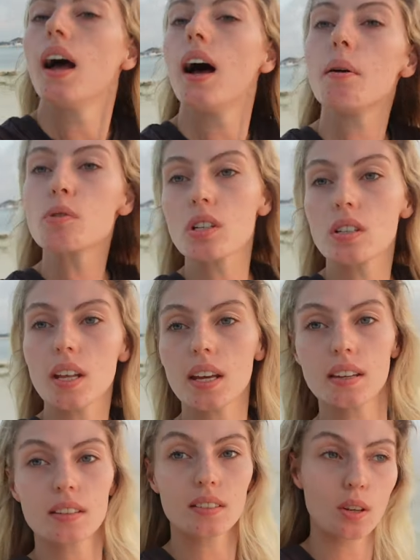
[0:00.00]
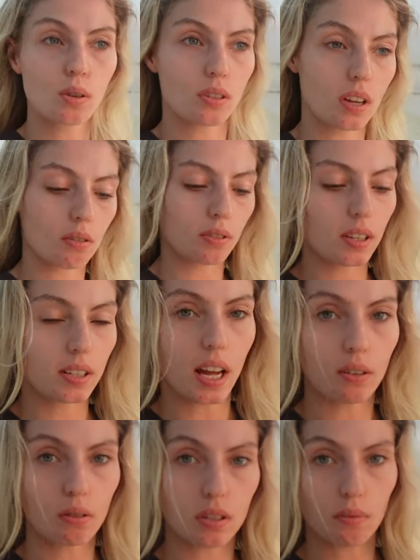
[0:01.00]
I'm just like too scared to
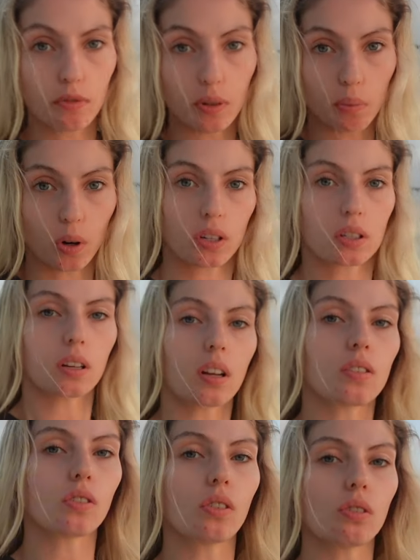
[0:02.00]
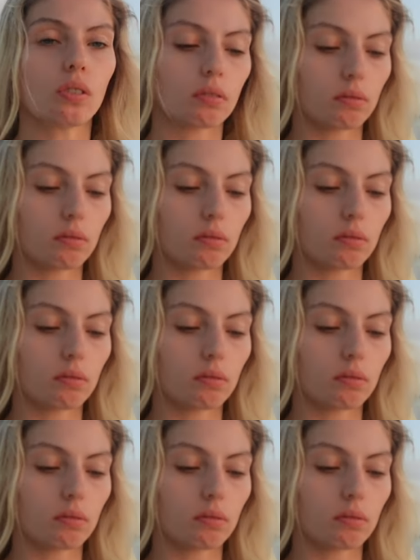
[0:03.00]
stand on something poisonous, you know.